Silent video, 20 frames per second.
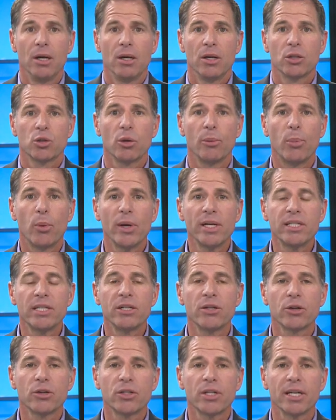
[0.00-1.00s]
So a
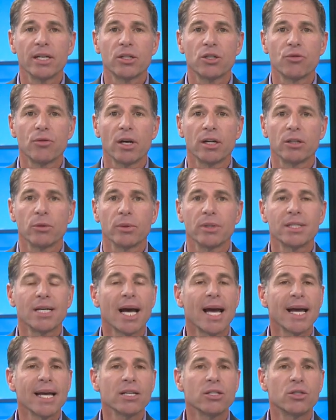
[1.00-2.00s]
Boise nursing instructor with
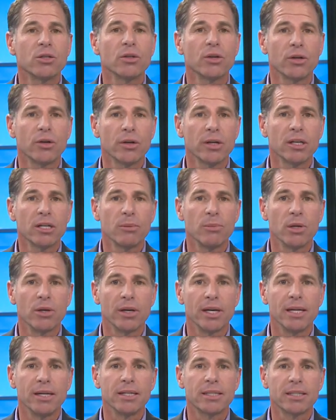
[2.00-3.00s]
ties to the herding
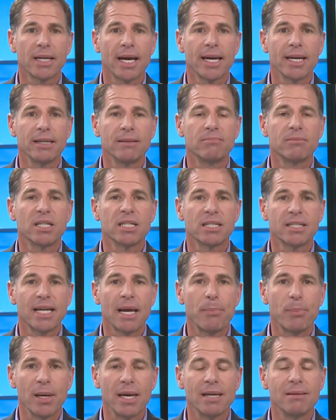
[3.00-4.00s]
community decided to
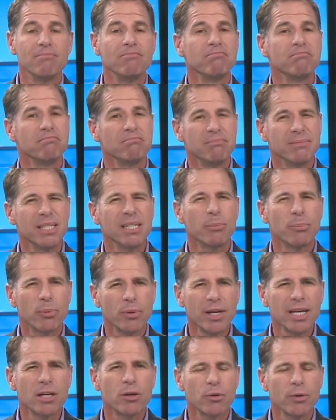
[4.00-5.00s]
step in in a
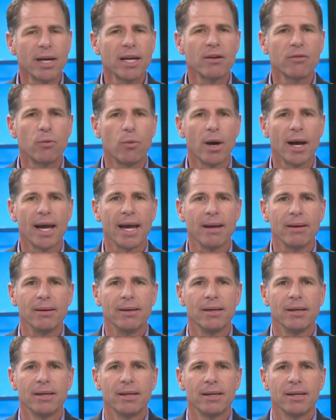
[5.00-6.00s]
pretty creative way.
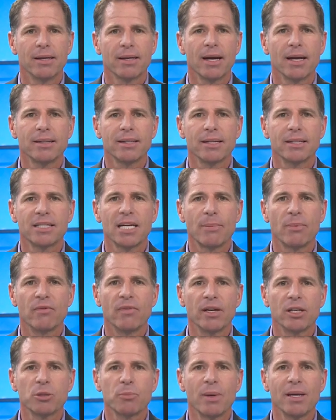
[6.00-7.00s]
Katya
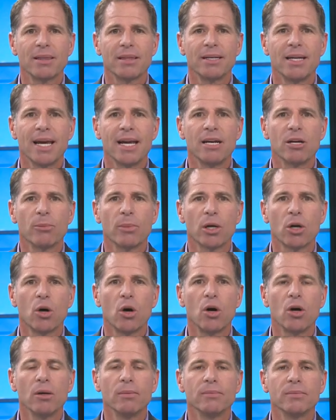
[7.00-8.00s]
Stepovic spent the day near
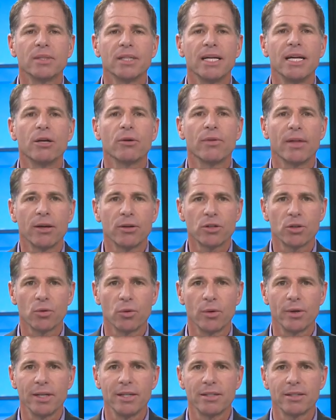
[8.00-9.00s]
McCall to hear their
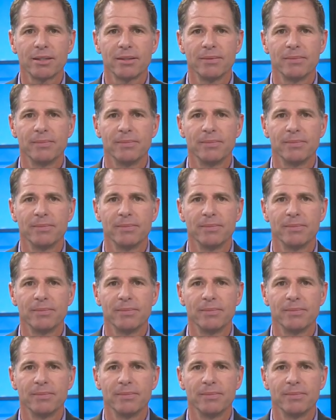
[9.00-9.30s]
stories.